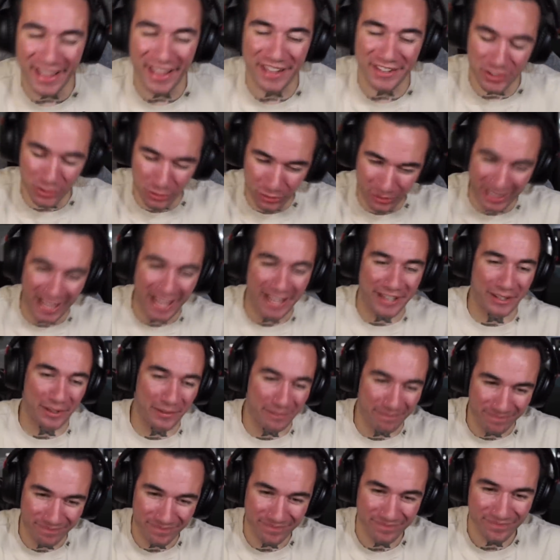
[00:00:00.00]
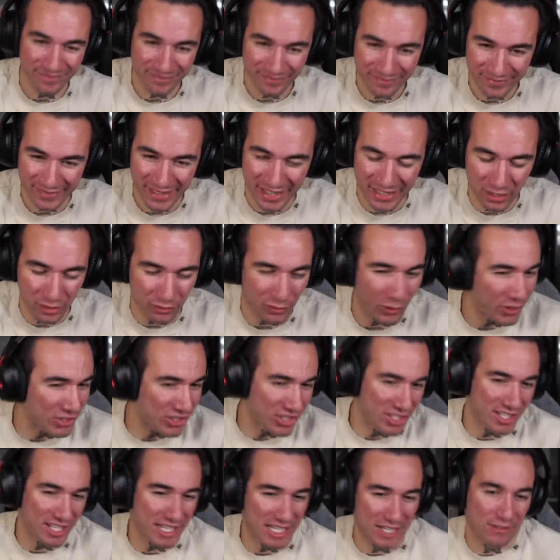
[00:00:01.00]
and you like him. And the voice
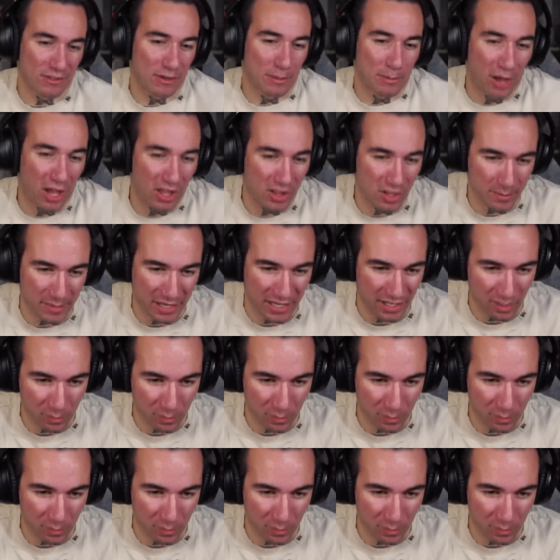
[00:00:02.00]
just doesn't even bother me